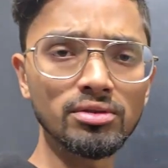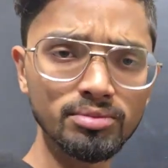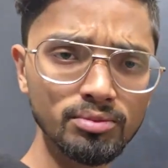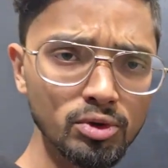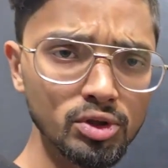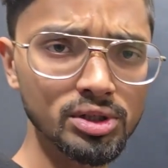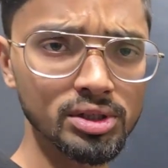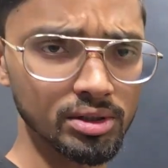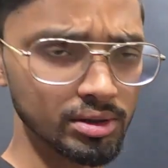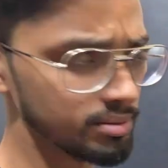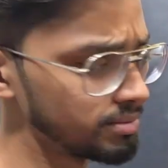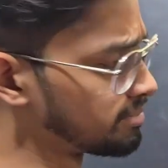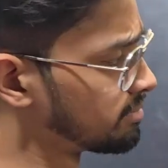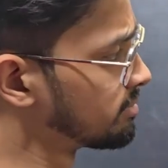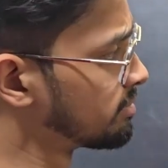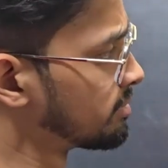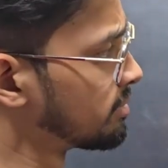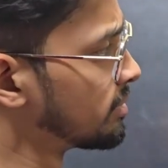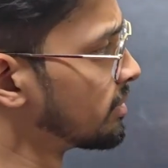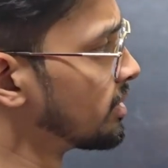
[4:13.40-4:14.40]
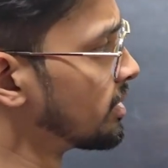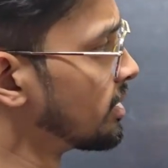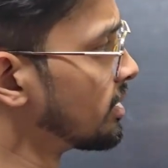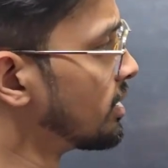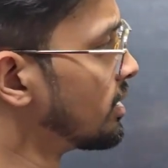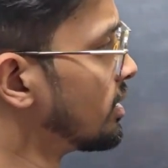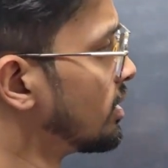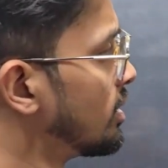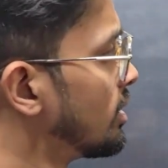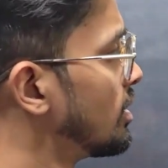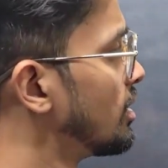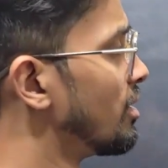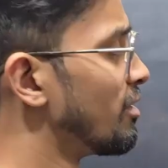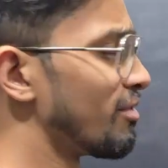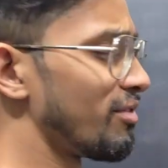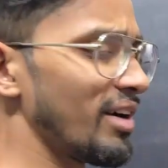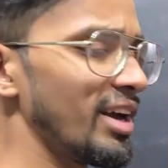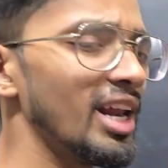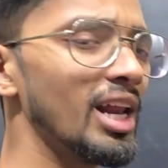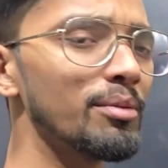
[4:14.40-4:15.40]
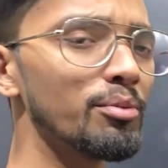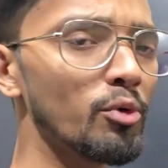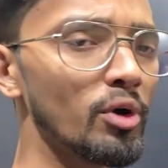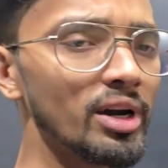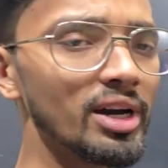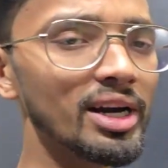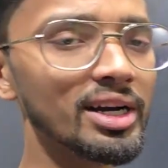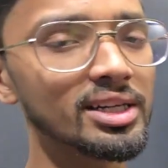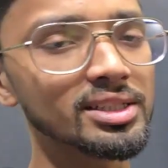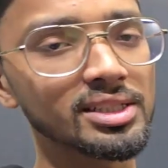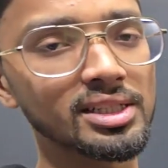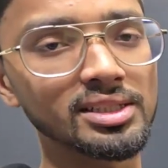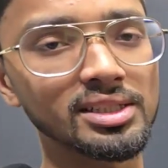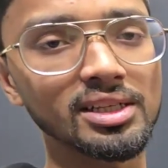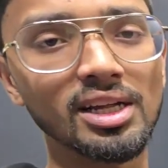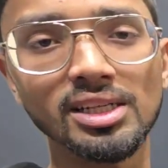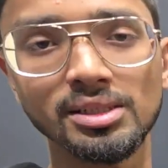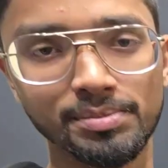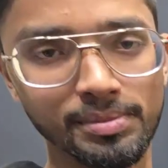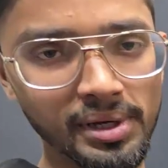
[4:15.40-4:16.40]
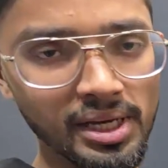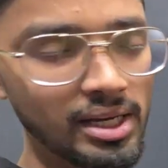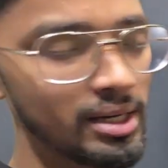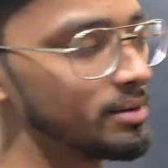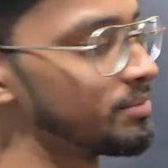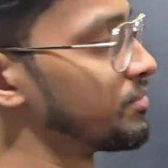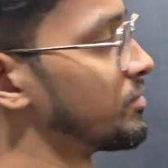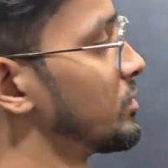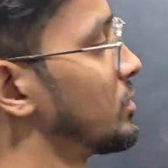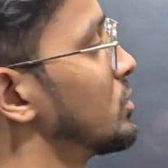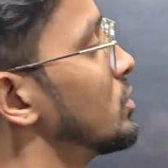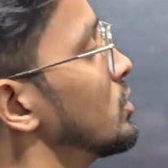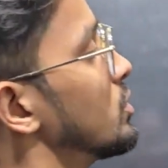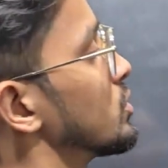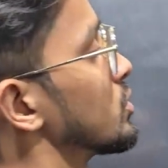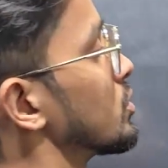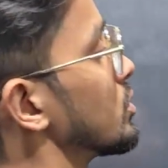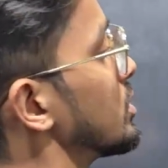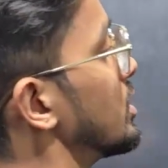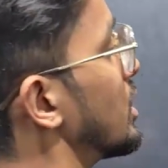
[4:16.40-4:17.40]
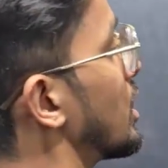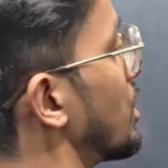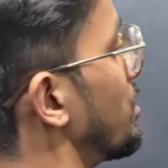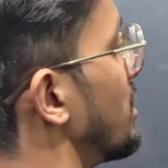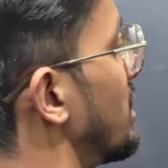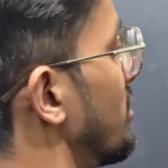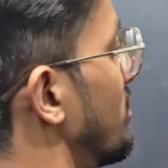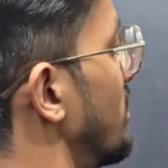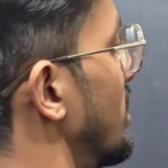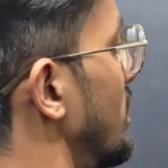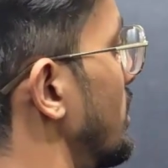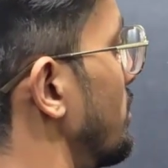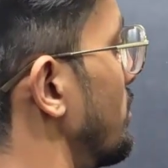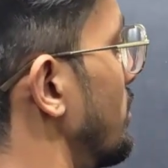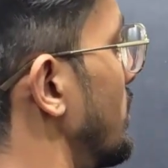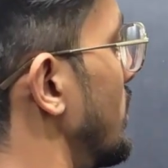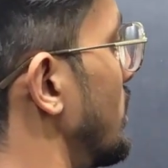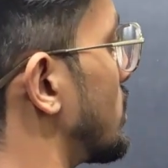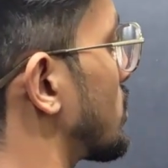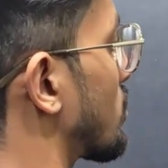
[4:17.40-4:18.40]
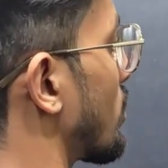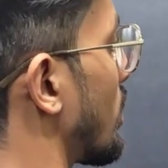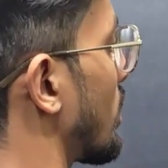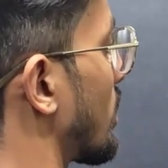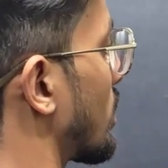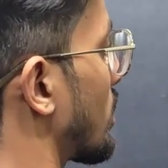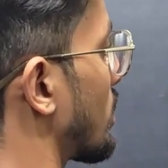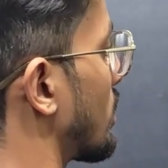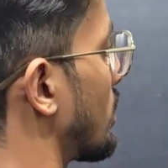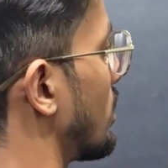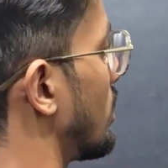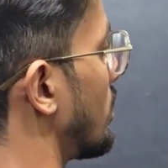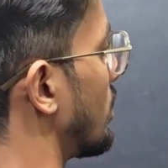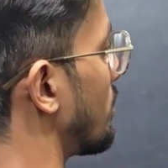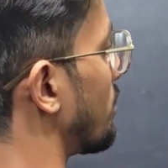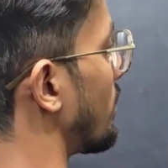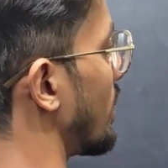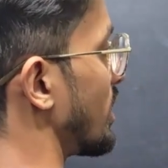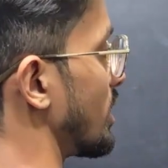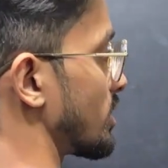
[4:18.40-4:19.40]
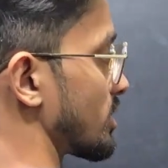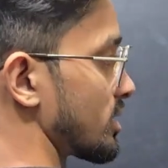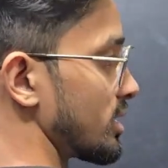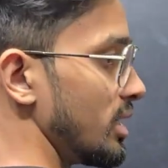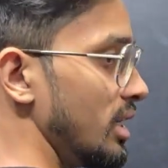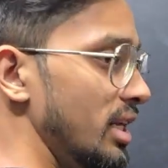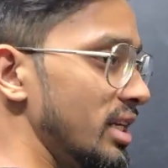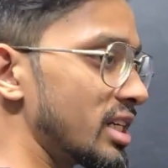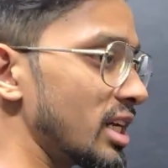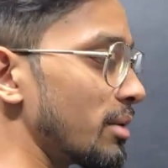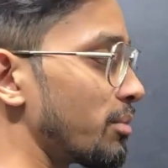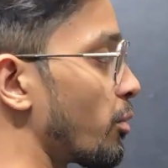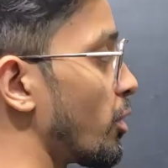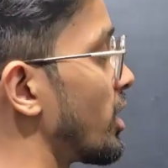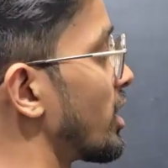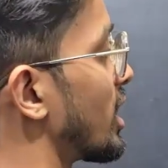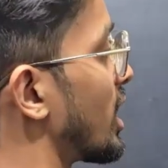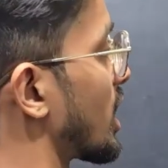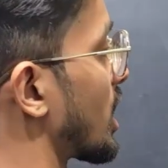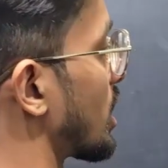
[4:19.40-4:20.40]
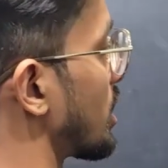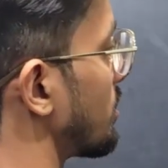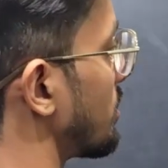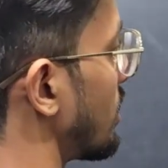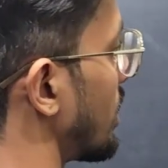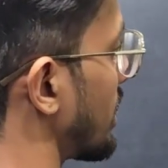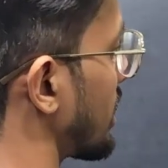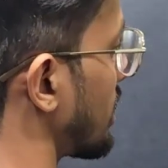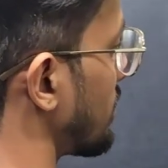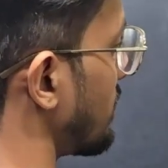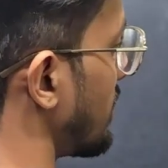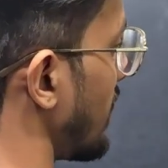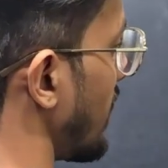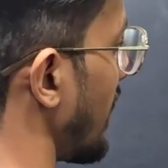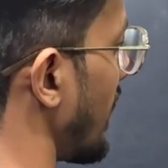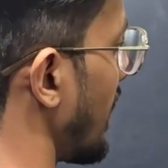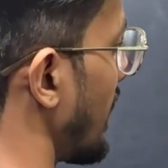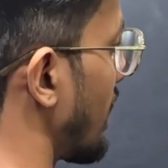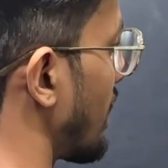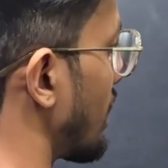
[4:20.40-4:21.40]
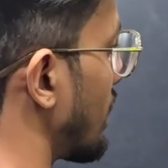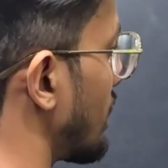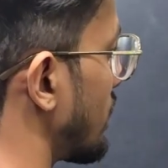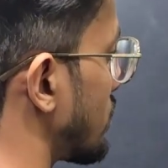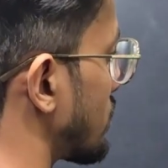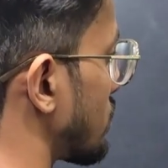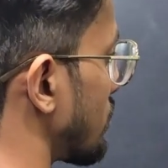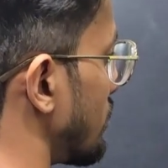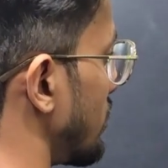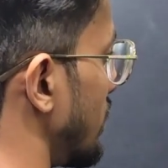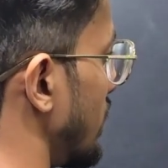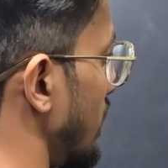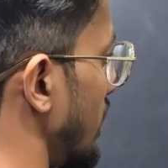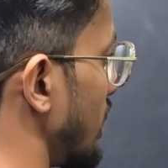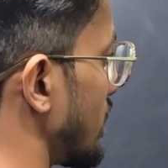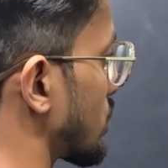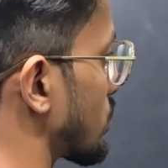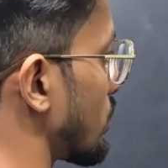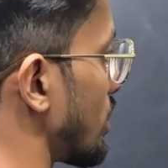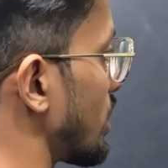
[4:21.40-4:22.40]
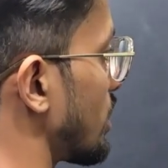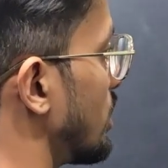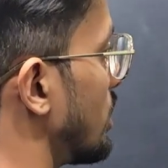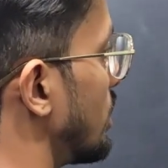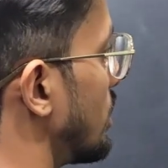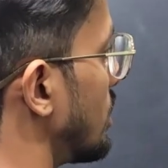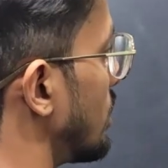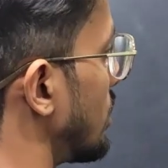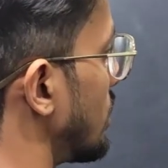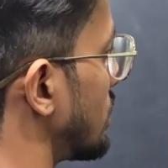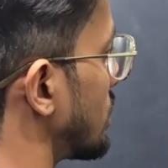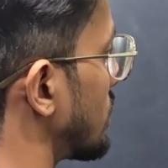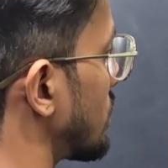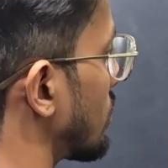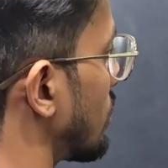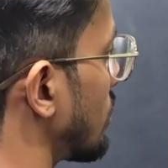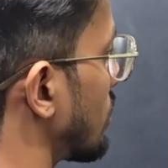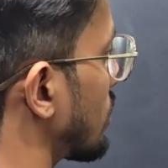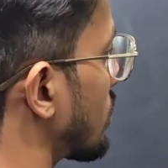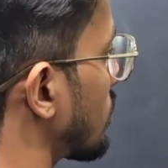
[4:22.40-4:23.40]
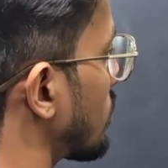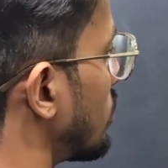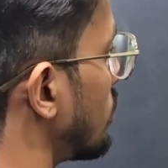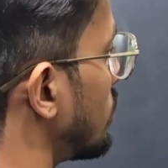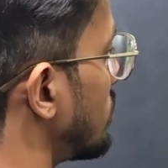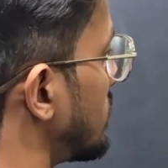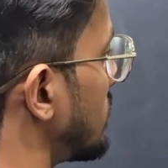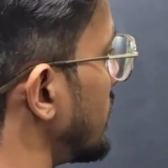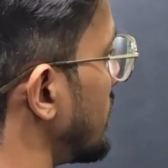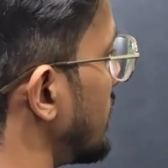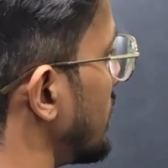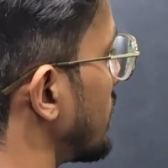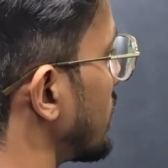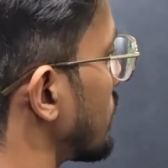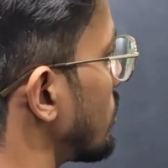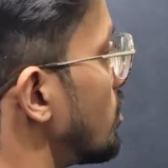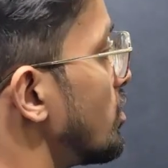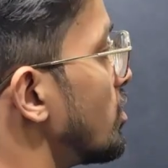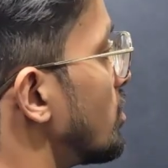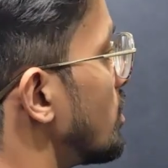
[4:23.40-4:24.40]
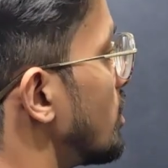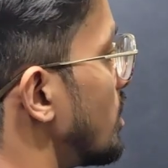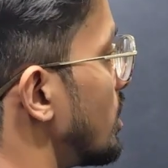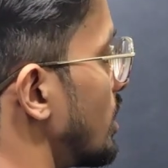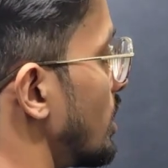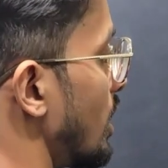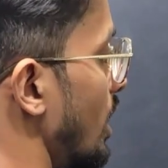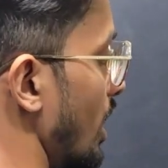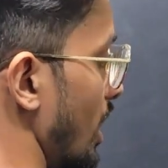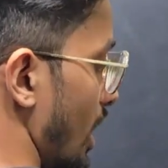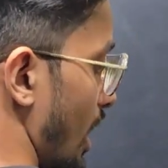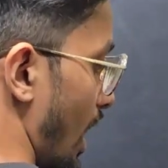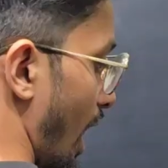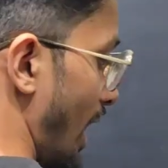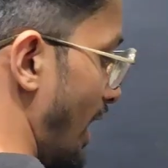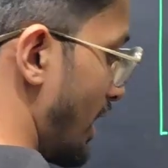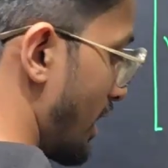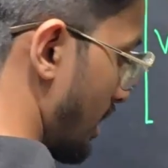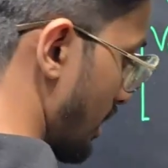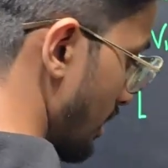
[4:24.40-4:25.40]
of motion. Final point let us consider as B. So it will be vb square minus initial point let it be A. So va square is equal to 2g into height.